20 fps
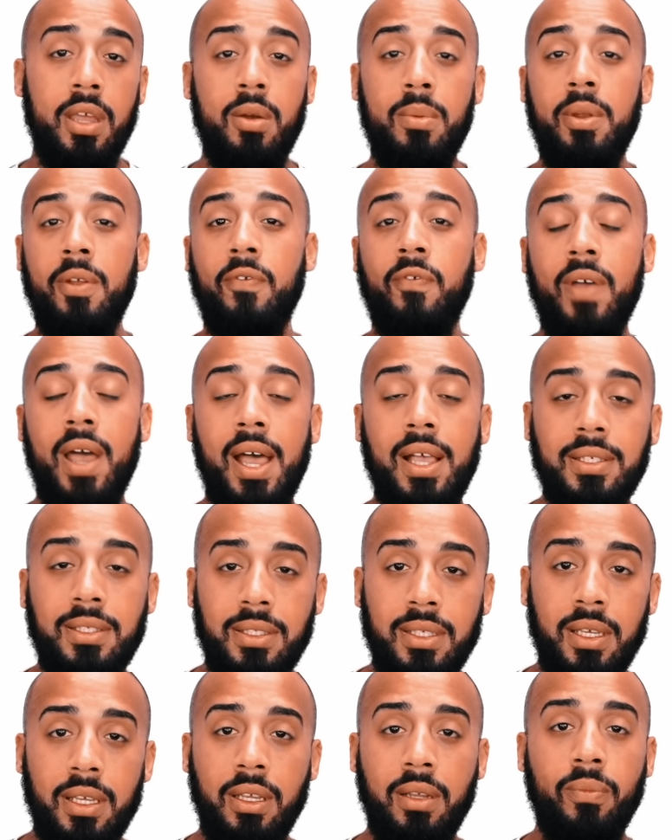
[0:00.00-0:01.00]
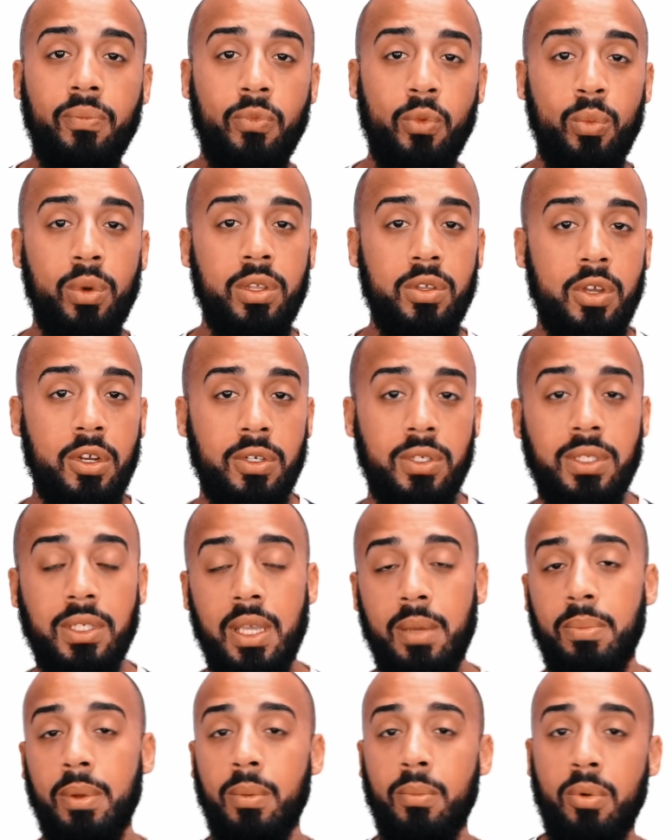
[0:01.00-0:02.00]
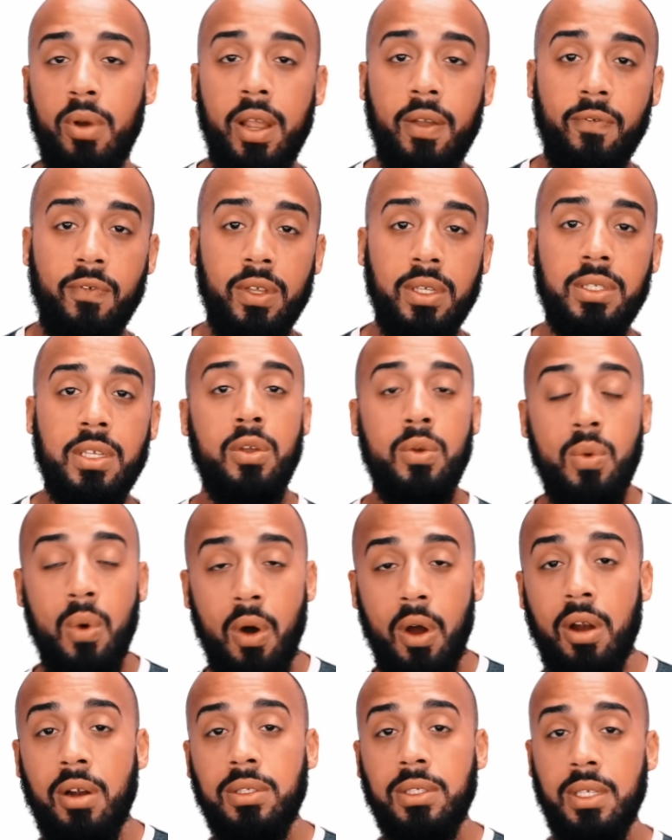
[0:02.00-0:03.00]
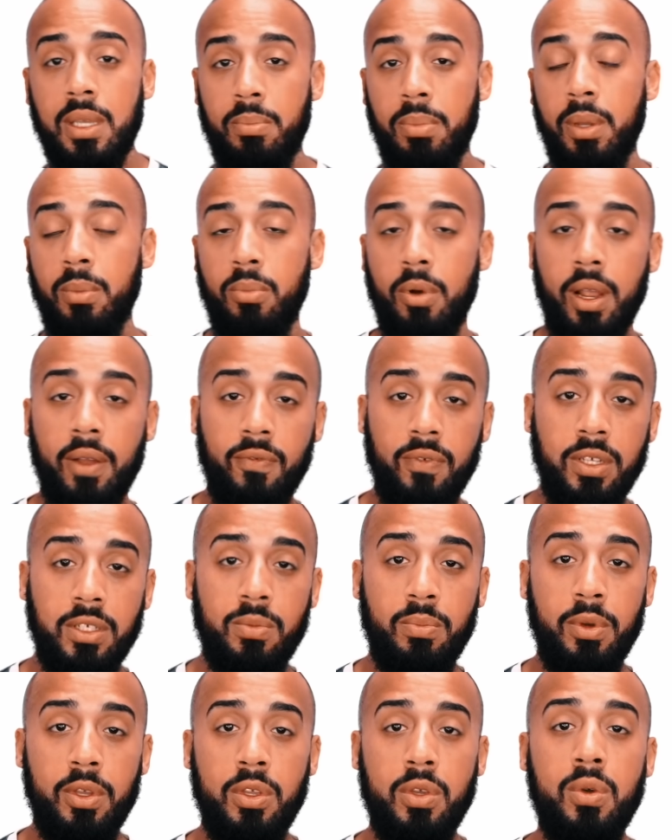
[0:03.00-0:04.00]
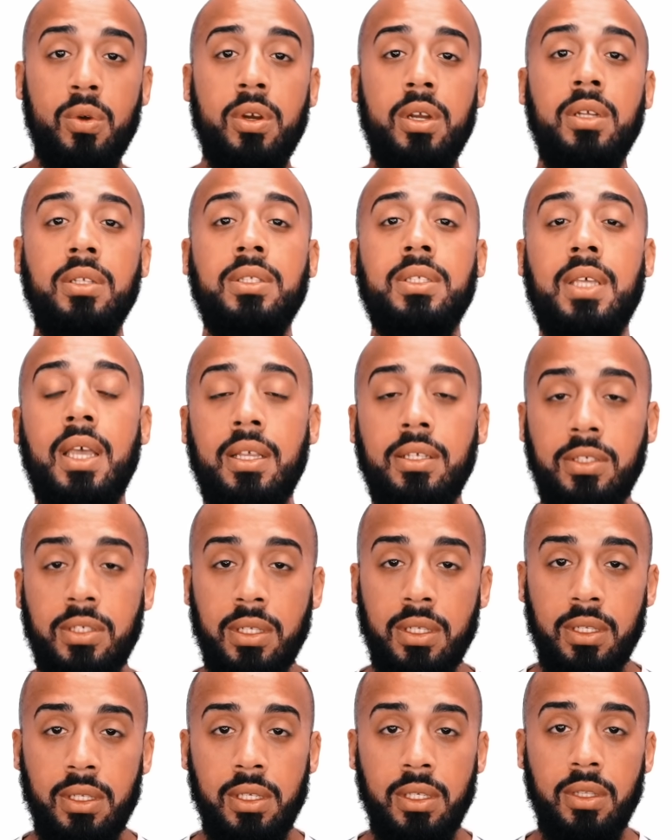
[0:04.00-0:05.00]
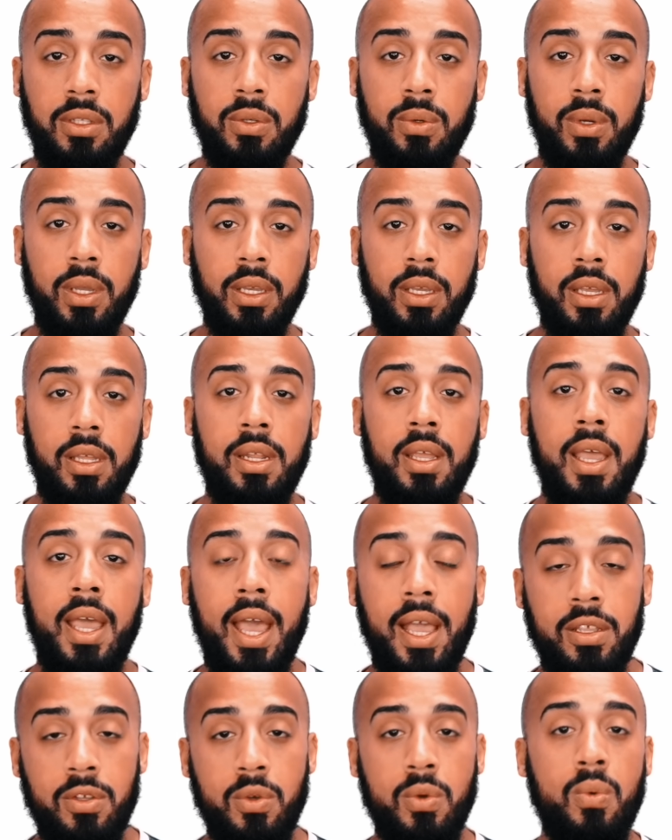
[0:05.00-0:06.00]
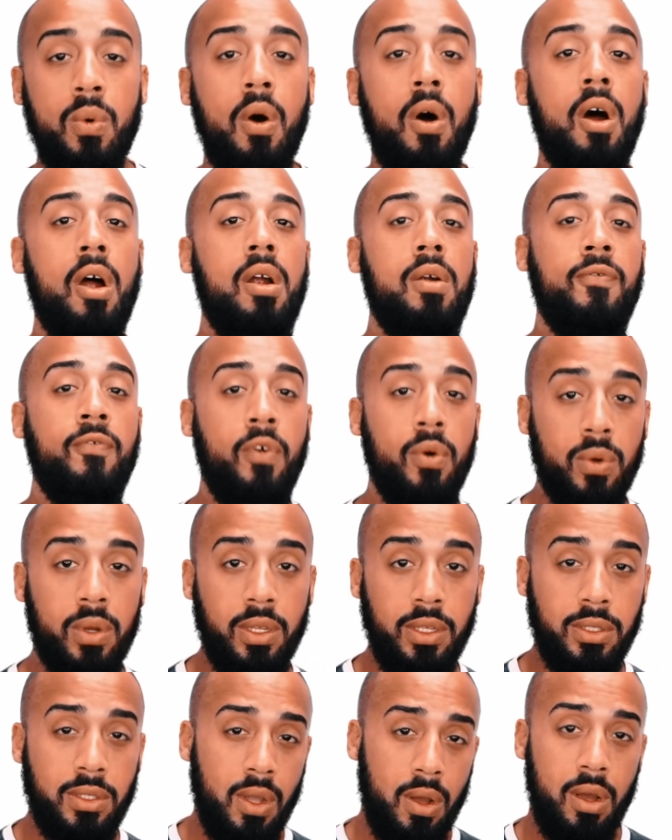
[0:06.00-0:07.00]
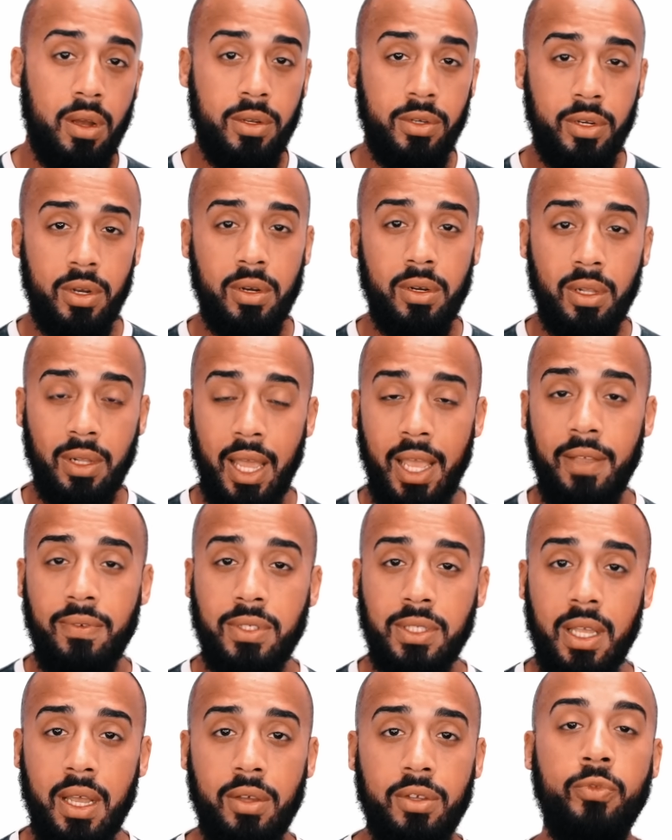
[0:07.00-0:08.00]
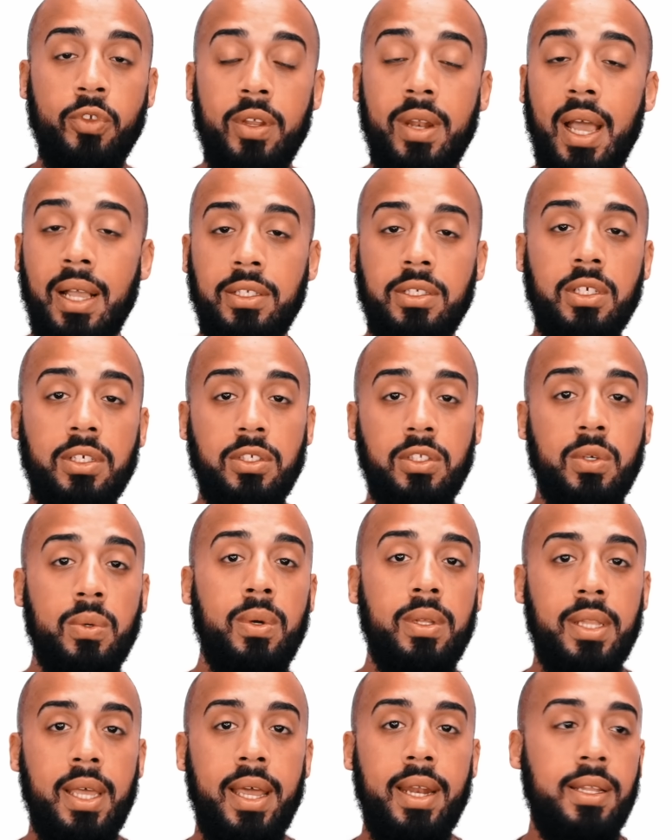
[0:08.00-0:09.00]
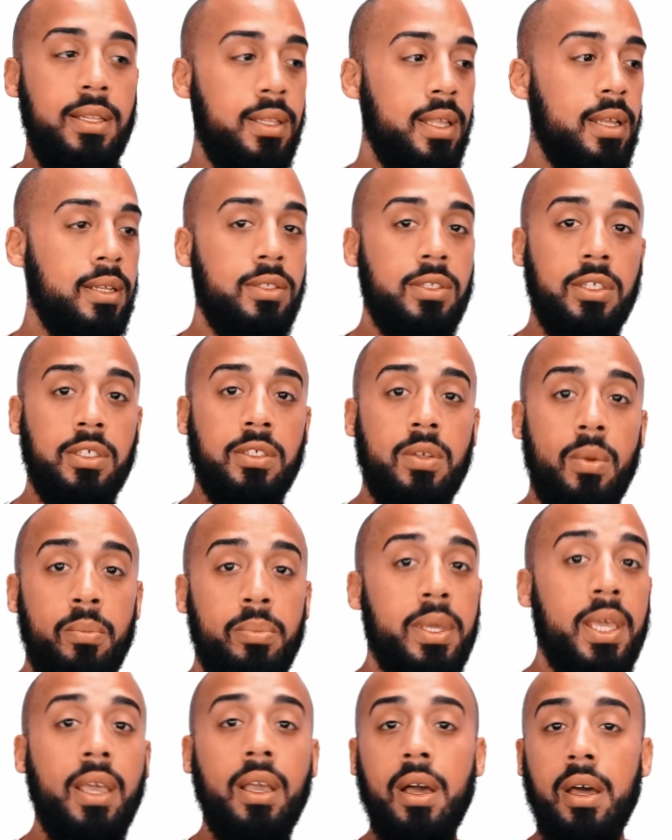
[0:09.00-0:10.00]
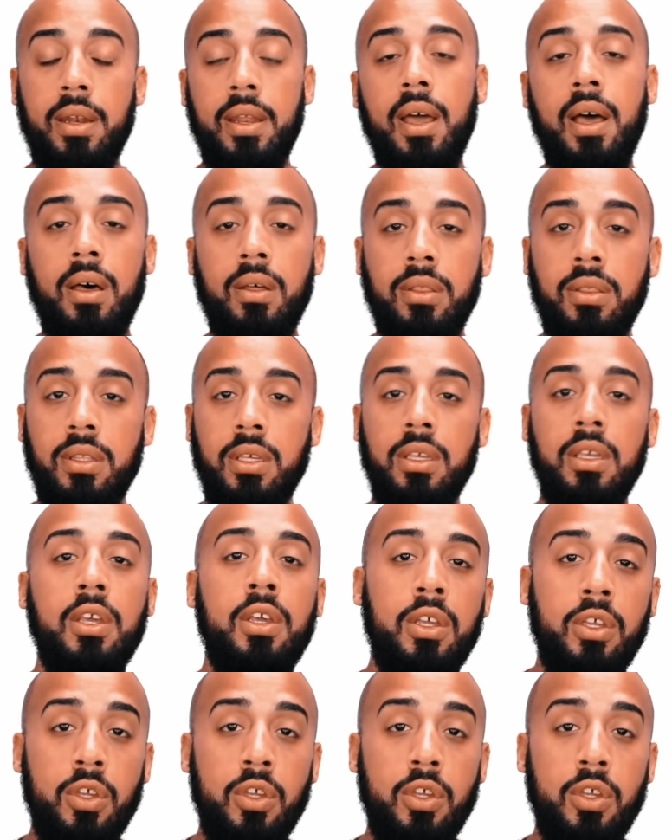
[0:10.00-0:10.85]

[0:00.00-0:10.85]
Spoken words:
Intermittent fasting, when you're skipping breakfast, you are skipping breakfast, but you're intentionally doing it and you are focused on your lifestyle. You're not just doing that and then just being unhealthy.